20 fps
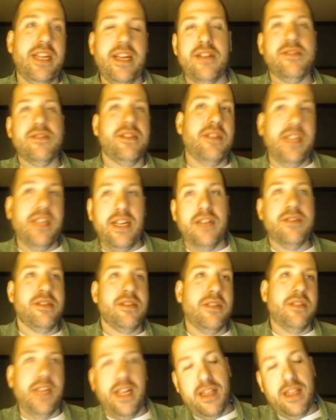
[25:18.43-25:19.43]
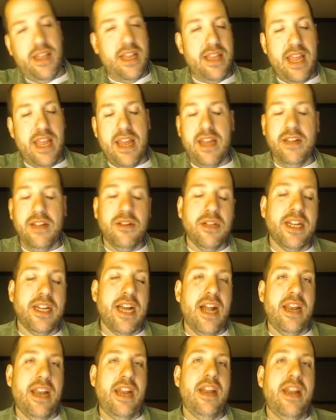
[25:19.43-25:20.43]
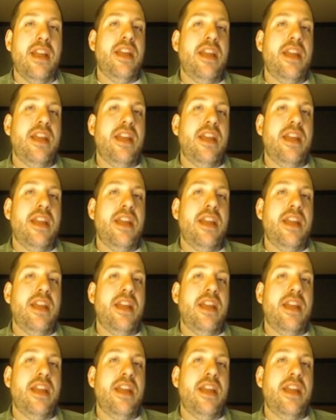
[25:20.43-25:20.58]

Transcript: here's a link, here's a link, then they can click on it.